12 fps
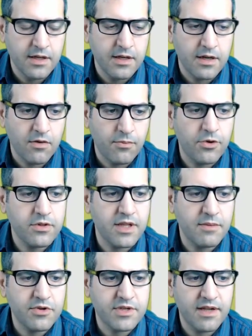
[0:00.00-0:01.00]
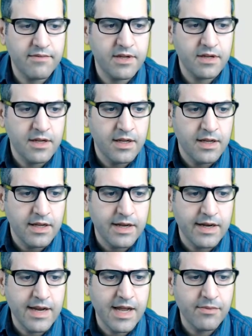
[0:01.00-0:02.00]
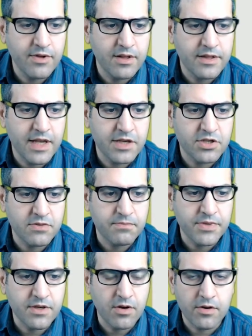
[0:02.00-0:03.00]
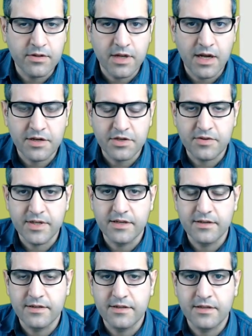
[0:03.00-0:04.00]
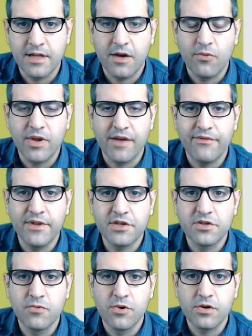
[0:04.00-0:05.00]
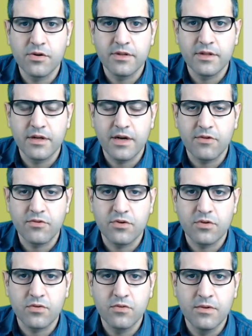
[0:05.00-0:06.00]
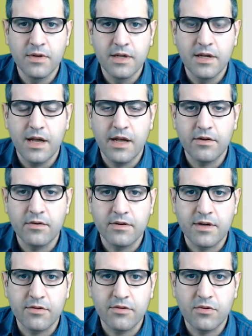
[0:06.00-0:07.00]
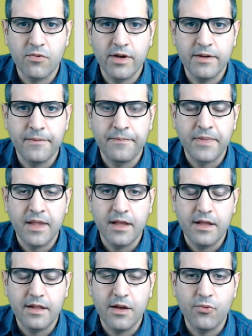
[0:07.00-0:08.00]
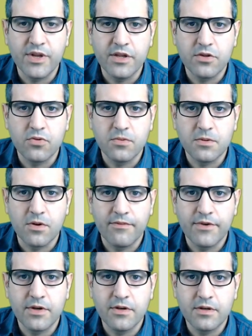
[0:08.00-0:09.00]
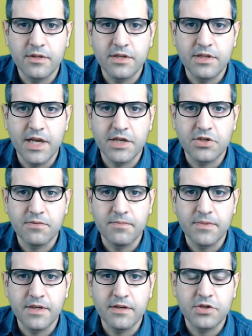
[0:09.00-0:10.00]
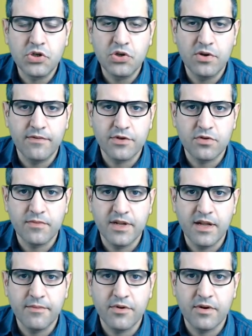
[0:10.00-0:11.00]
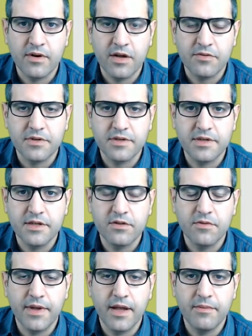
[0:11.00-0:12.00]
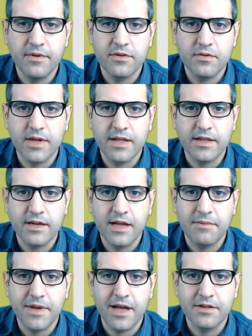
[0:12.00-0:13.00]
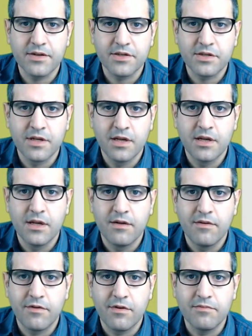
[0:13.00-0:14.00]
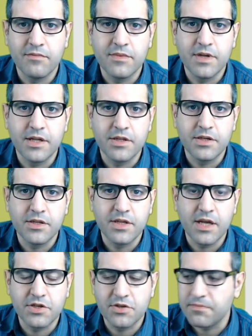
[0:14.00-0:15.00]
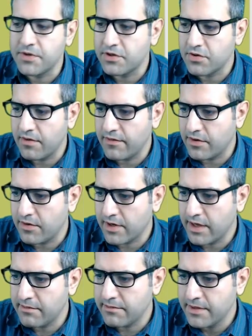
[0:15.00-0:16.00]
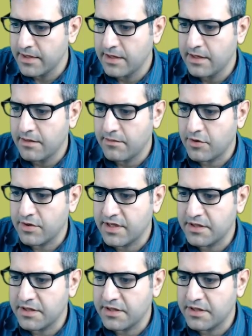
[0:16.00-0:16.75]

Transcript: Now, point number 7, enable DHCP on R3. Now, we have finished the work on router 2 and on router 1. Now, we need to configure the DHCP servers to be enabled on router 3 to be able to get an IP address from the DHCP server, okay? Because at